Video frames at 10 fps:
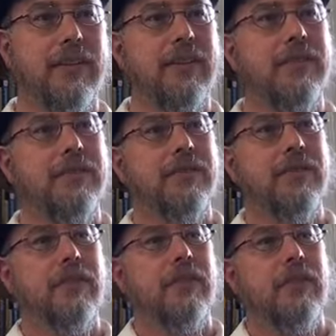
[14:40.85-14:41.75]

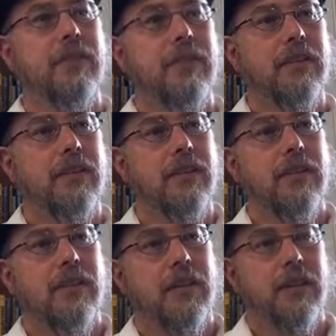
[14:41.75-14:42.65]

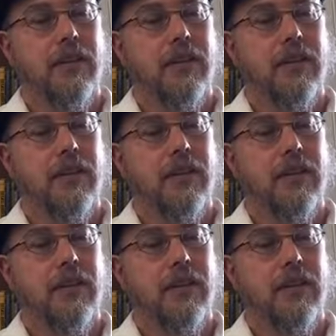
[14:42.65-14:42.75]
[no speech]